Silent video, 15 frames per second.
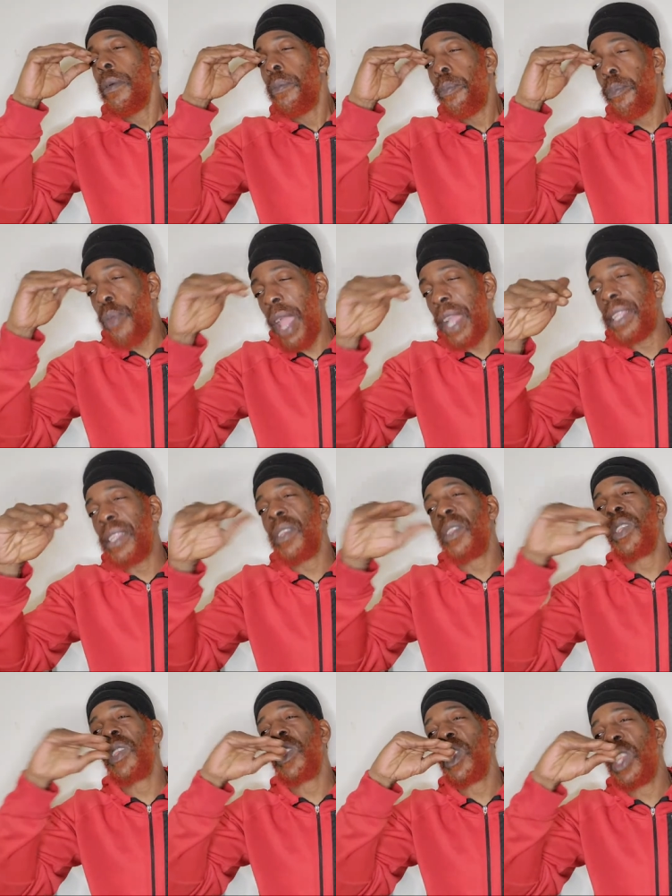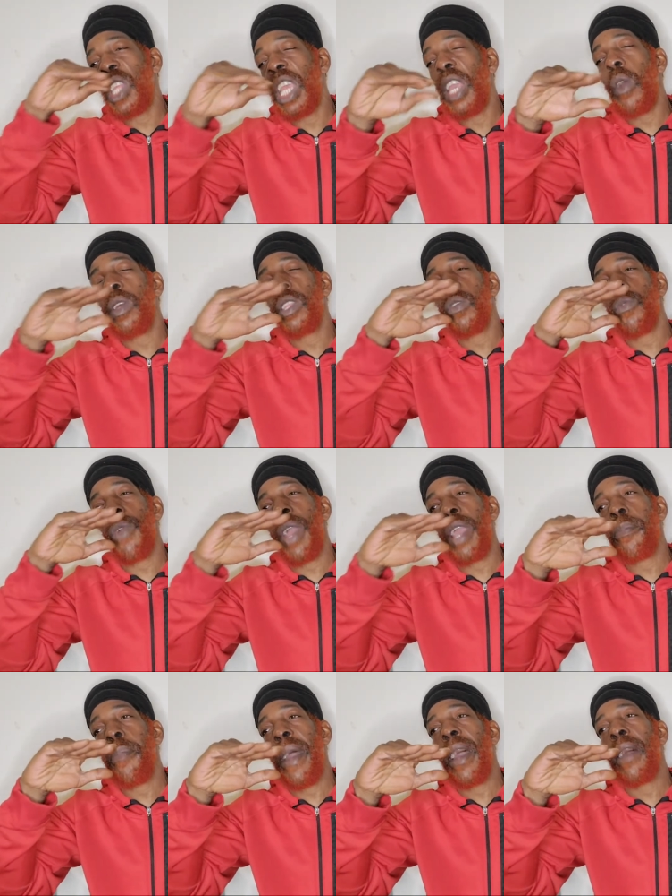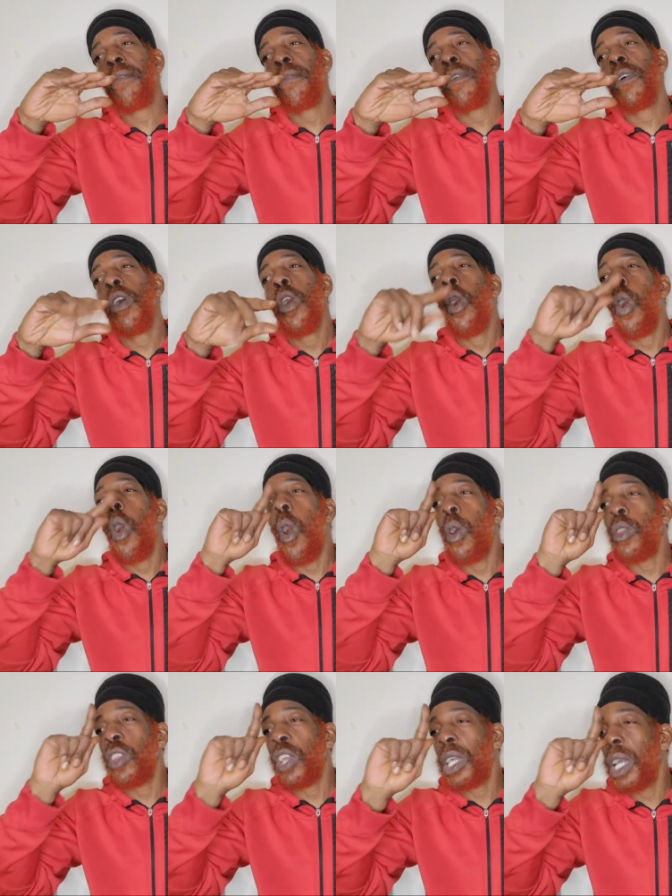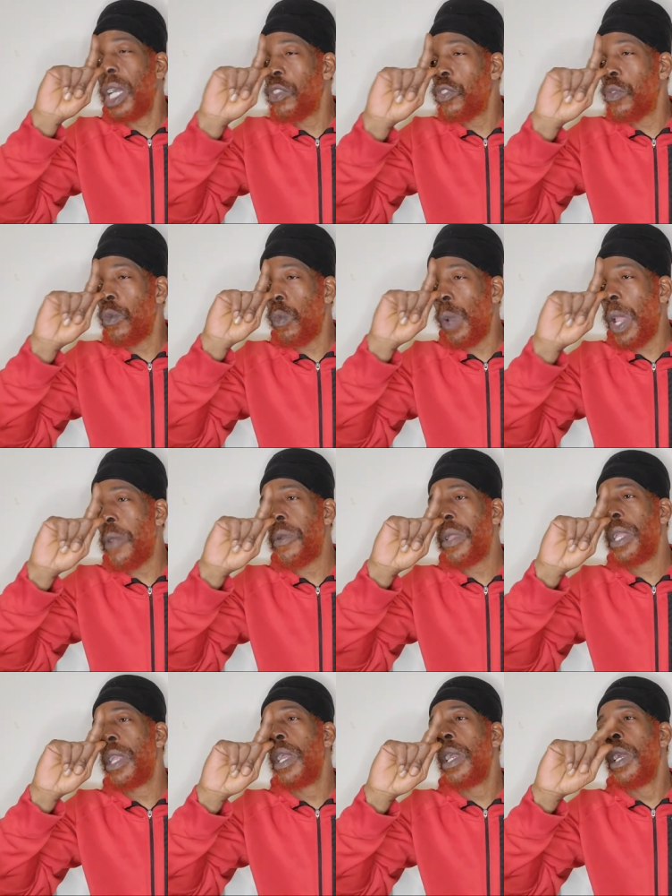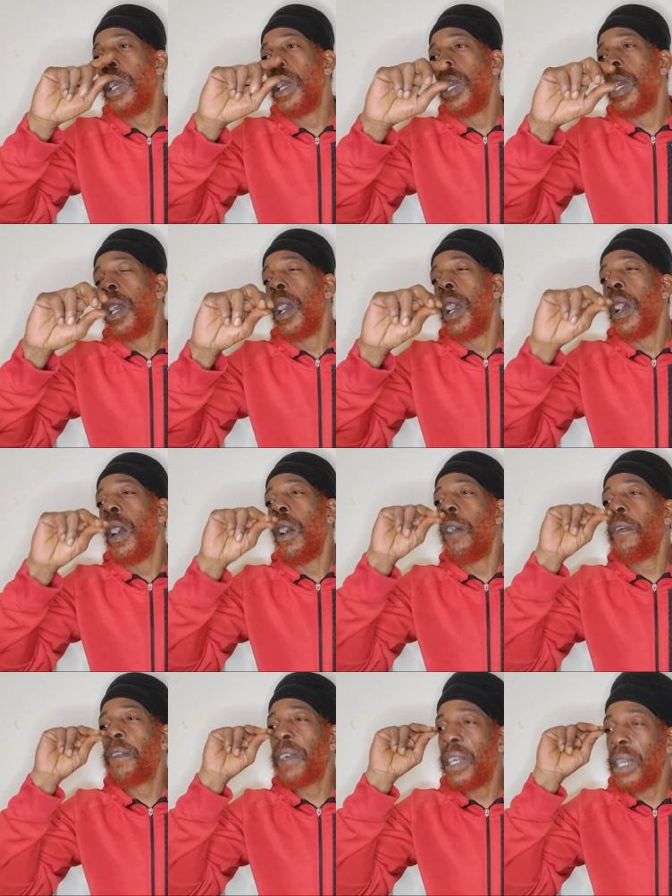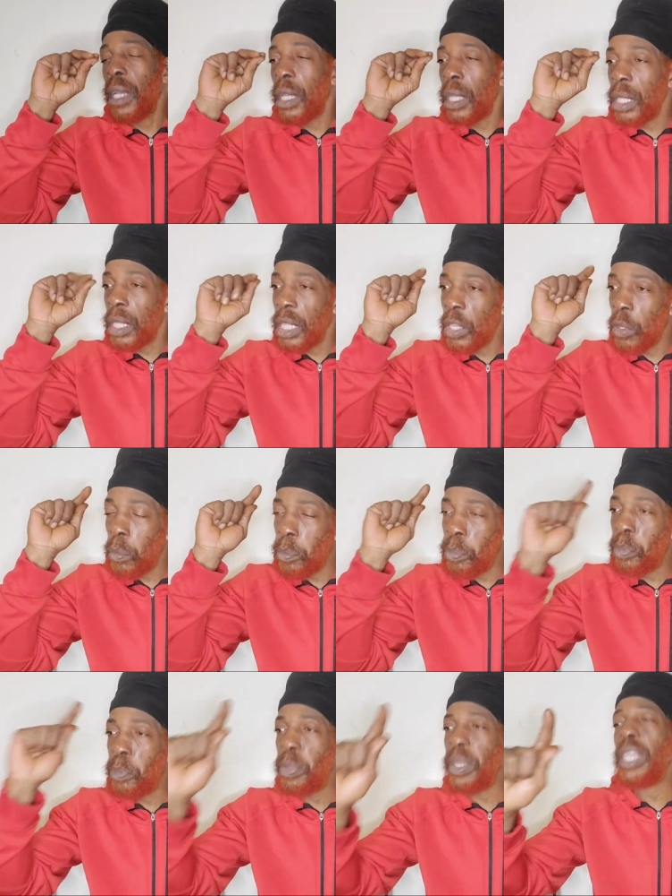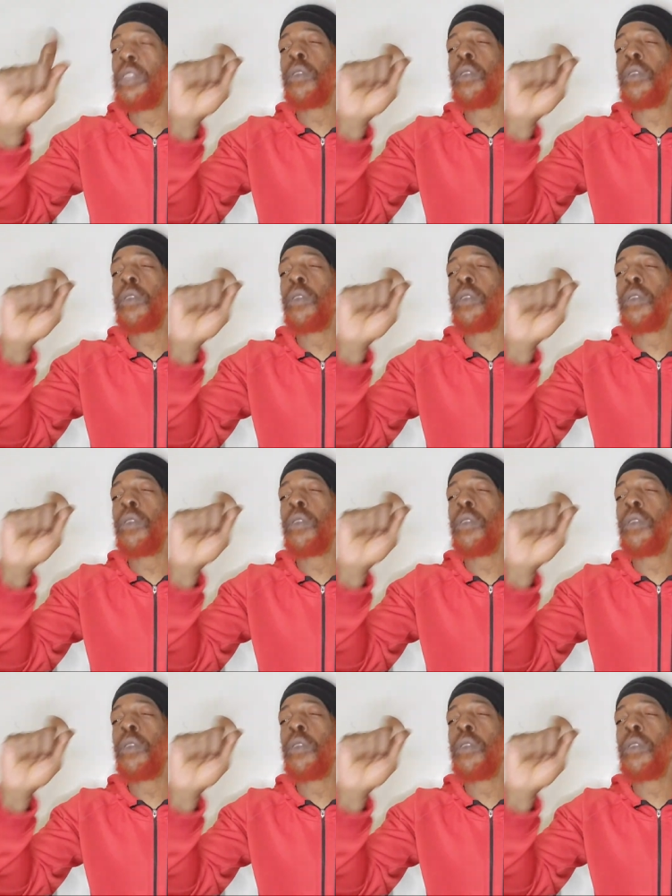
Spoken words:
Practice and stay on the right path. On the contrary of the being